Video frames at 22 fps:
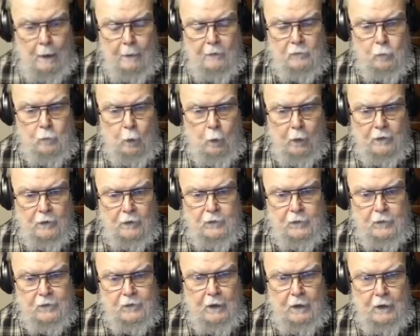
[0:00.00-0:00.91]
It's worked for
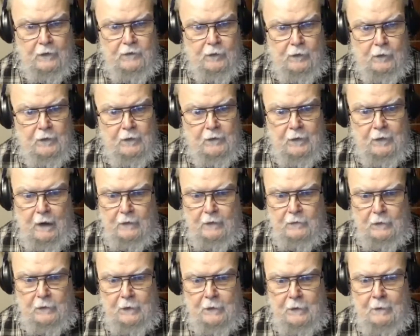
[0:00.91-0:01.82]
centuries,
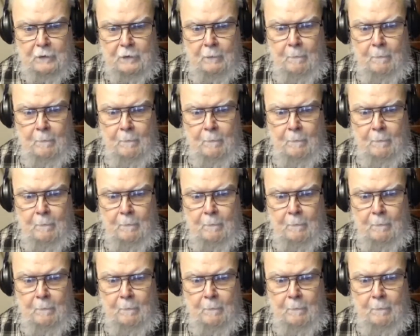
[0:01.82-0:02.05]
hasn't it?